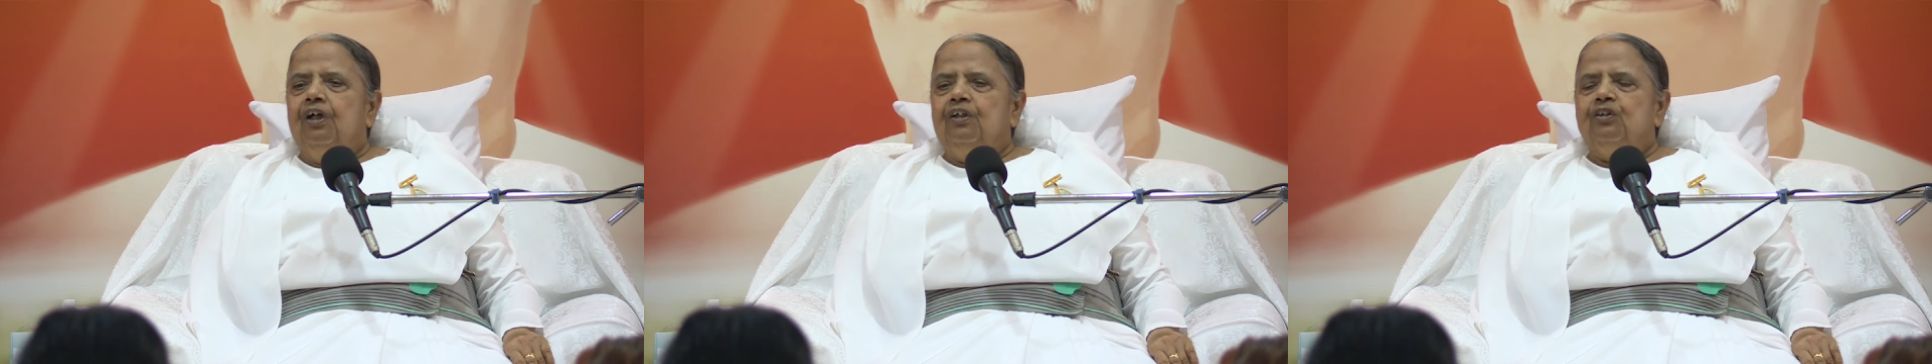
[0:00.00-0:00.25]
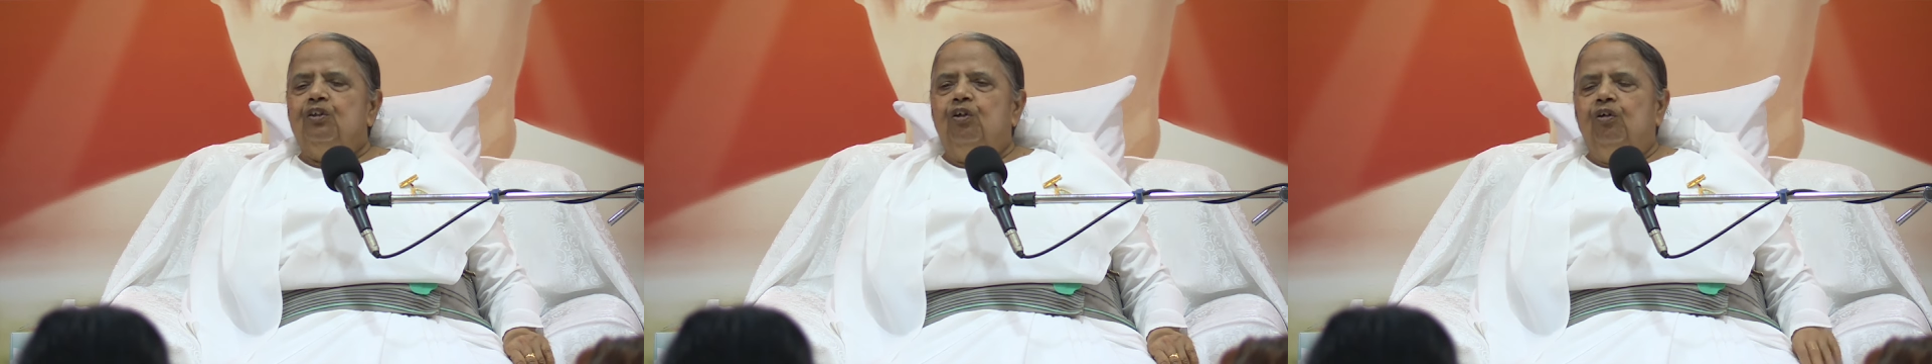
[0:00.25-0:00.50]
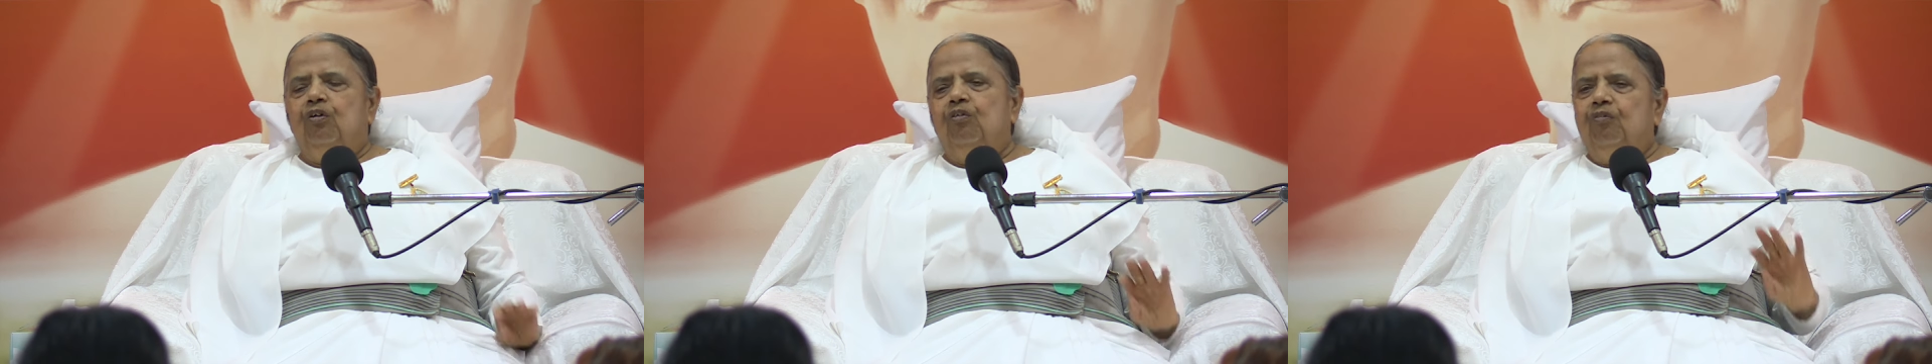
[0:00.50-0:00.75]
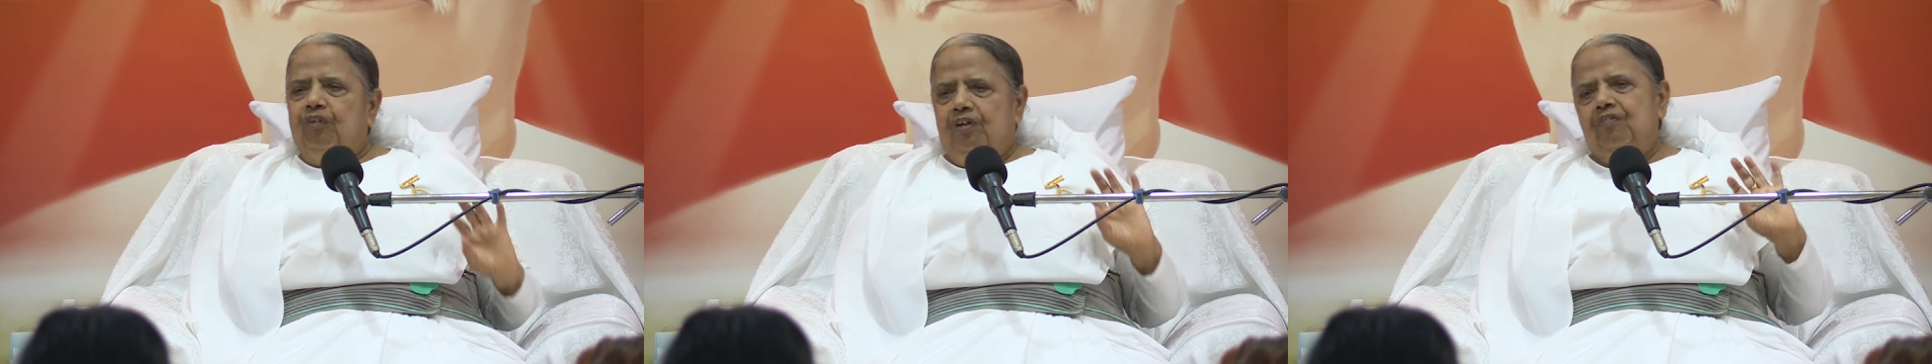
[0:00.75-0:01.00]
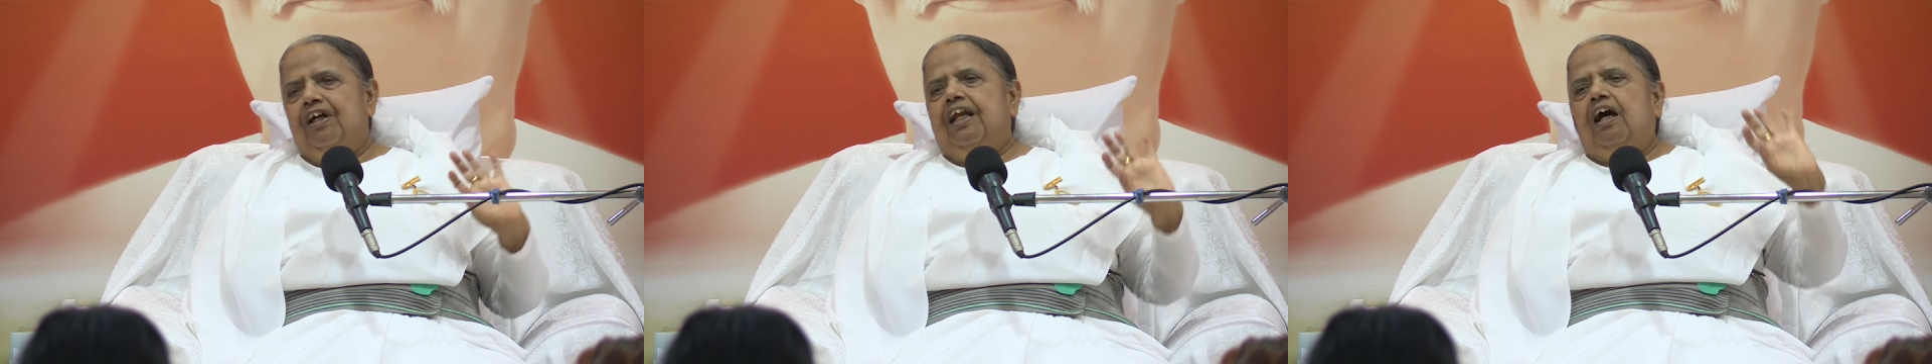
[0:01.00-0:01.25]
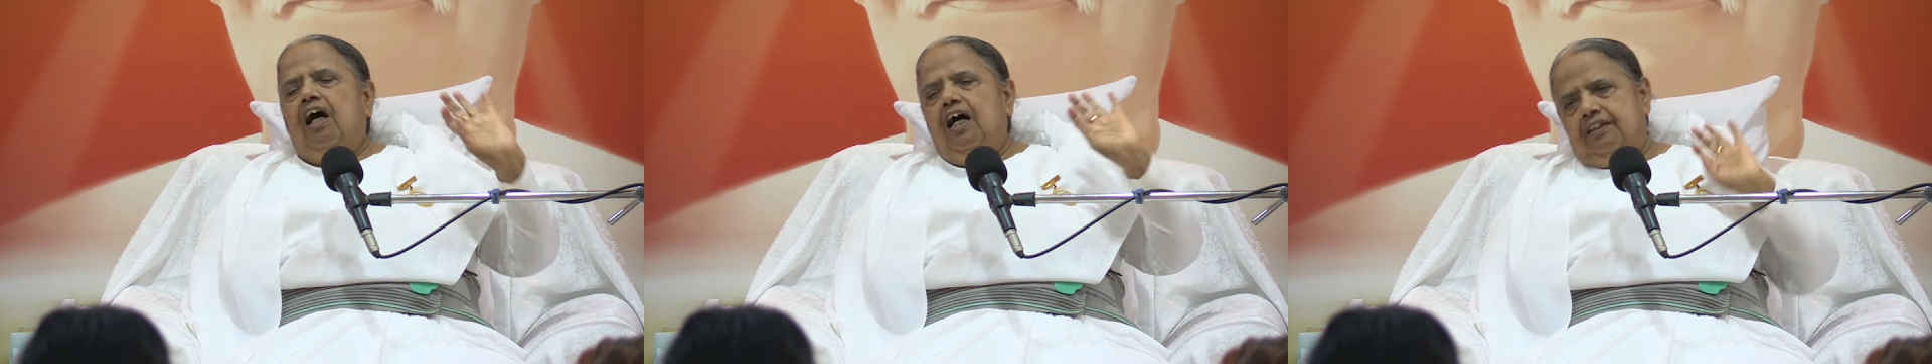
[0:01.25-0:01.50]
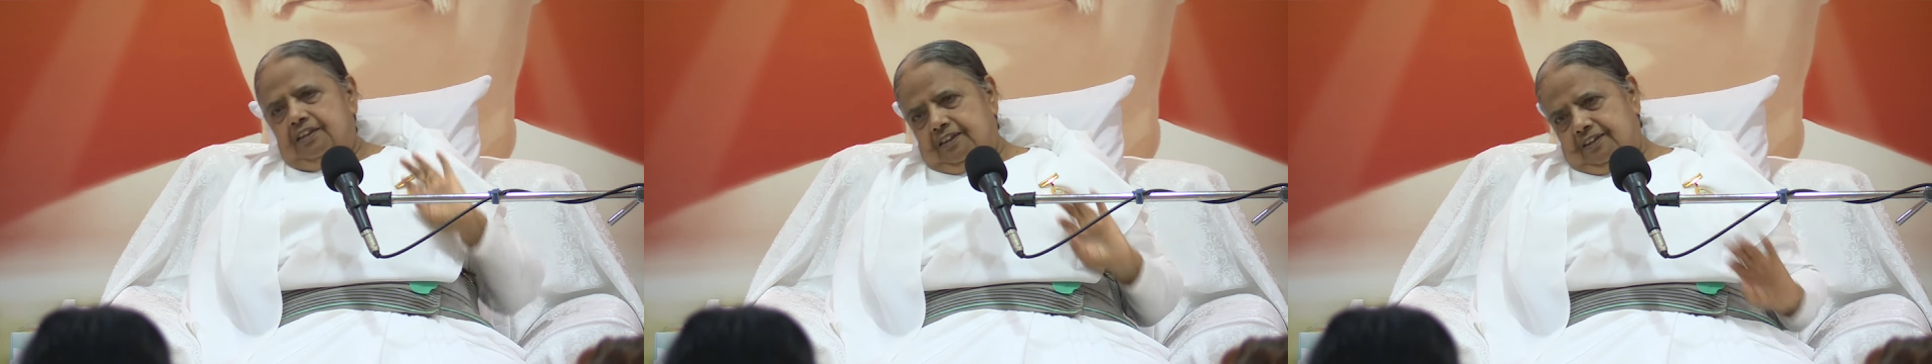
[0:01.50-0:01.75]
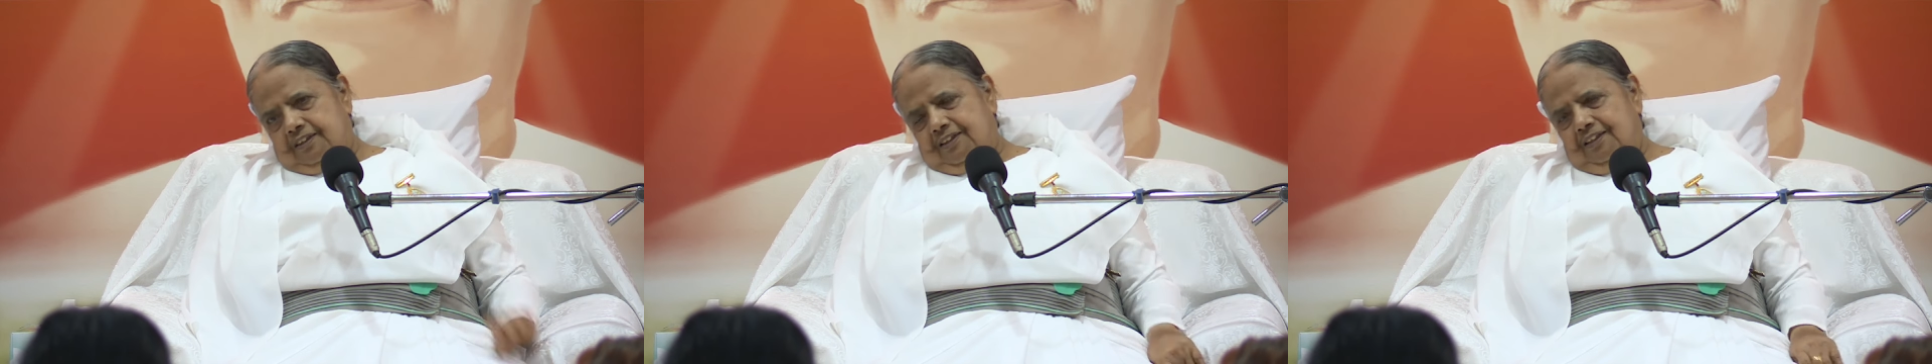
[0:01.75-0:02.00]
So we were
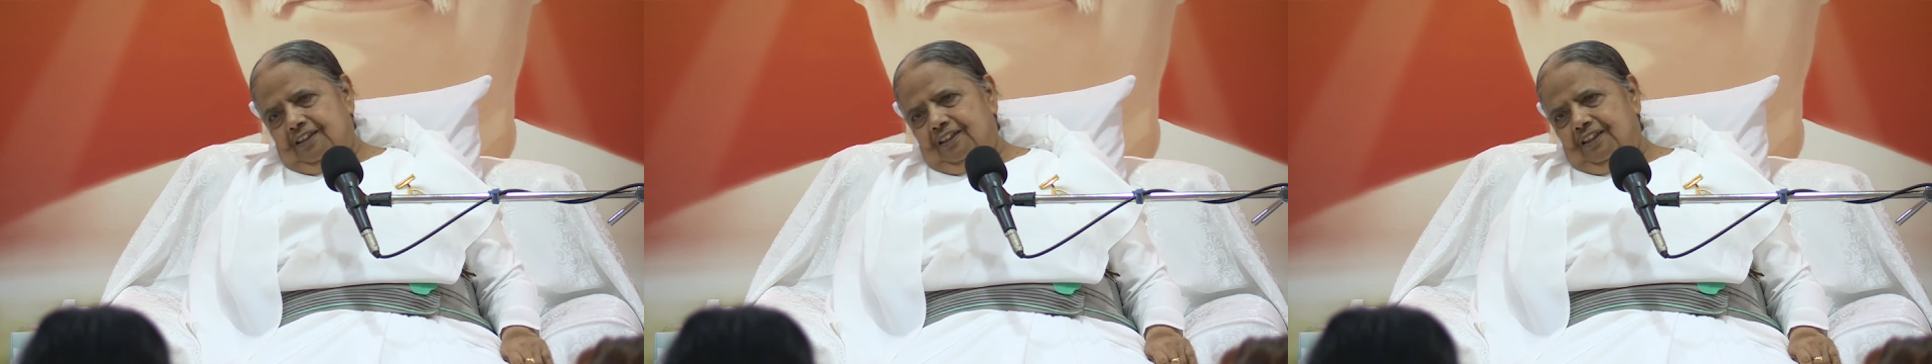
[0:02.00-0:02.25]
asked,